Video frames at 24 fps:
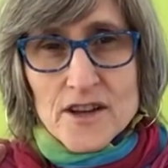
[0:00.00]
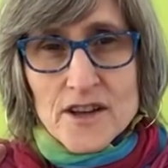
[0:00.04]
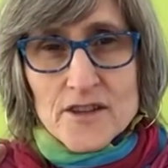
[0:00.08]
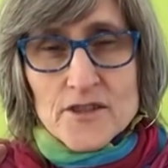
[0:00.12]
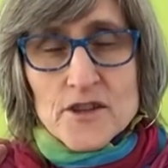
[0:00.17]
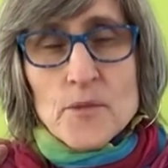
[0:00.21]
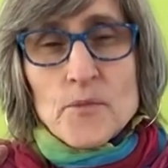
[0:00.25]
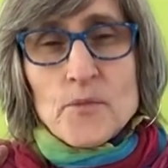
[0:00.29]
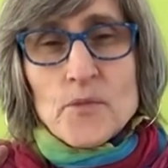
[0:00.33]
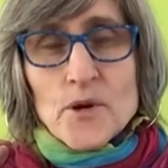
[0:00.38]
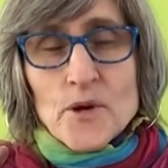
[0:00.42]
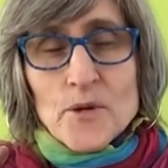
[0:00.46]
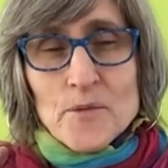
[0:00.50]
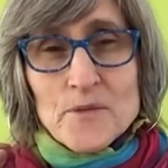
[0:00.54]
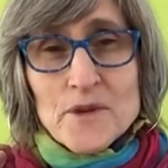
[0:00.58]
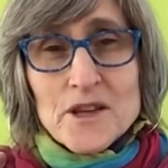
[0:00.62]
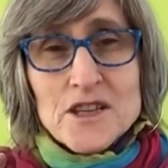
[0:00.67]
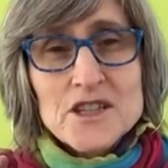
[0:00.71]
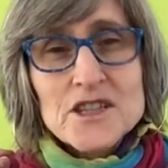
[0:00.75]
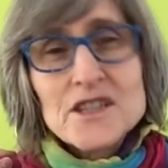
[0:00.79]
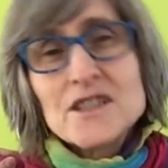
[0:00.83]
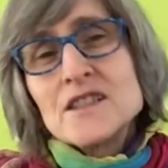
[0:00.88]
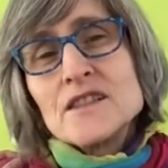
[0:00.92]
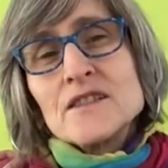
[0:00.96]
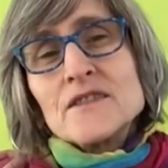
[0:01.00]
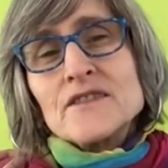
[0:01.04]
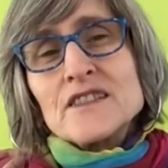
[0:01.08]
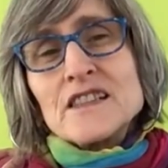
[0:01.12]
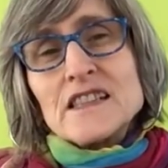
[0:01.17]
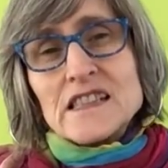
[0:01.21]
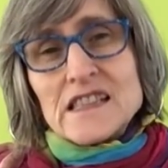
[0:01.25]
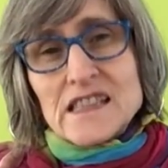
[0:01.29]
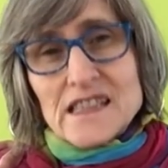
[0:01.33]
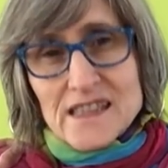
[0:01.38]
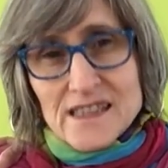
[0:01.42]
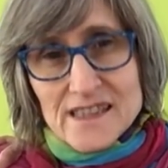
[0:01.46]
the permission to
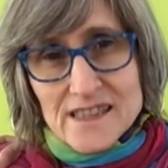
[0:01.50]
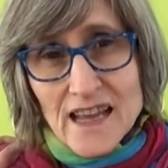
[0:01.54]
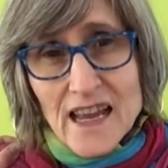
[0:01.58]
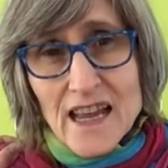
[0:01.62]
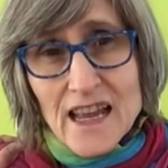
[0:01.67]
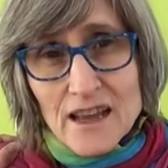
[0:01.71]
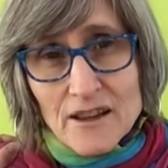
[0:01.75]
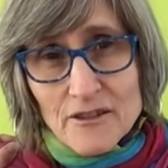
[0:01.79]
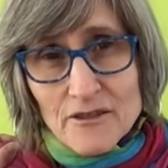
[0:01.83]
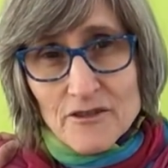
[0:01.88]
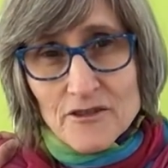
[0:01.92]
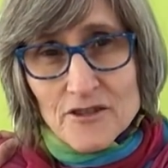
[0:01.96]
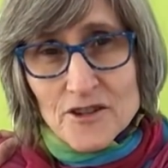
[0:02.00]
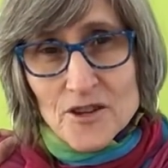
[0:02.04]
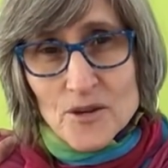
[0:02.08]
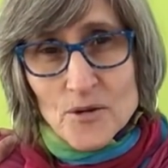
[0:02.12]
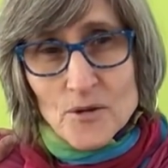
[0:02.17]
feel safe